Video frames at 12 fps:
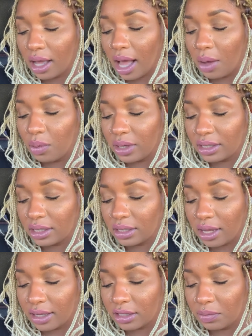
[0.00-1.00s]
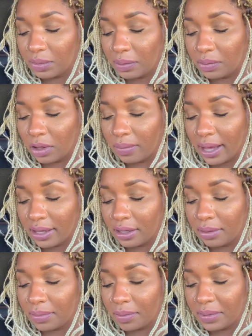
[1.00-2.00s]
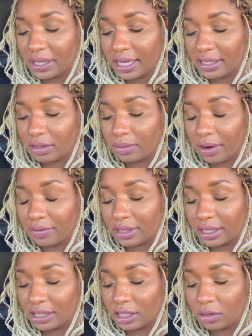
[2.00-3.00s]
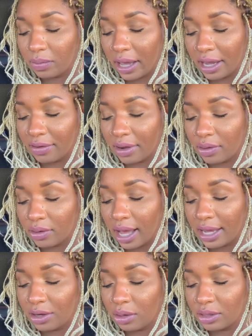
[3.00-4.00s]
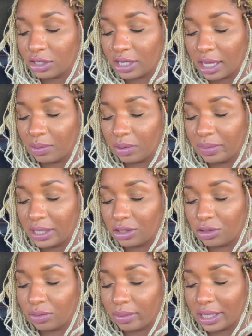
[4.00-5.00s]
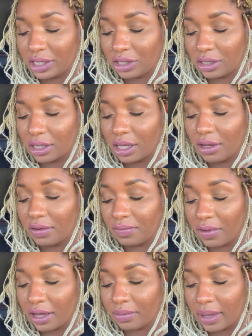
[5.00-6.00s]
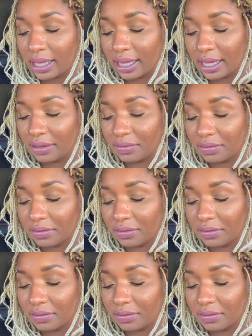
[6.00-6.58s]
I want to talk to people about it, but because of my religious background, I know the shame would be too much. Fuck my life.